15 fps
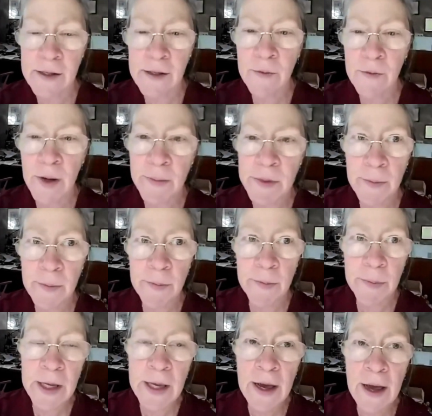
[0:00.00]
And that's the
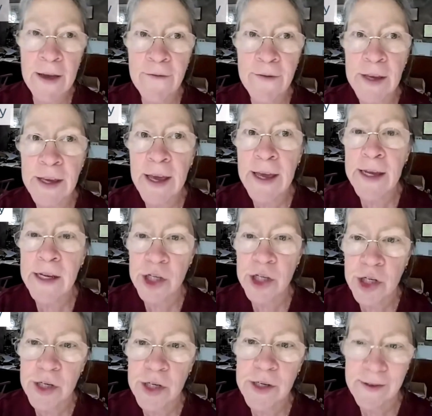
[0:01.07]
website,
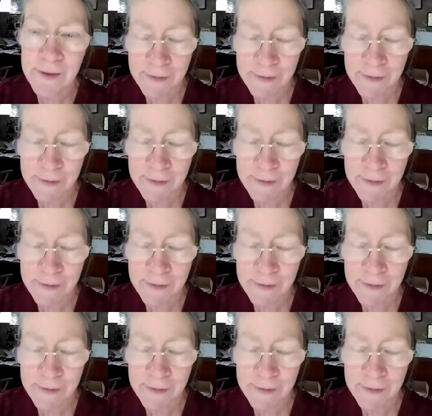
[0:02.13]
PIVH.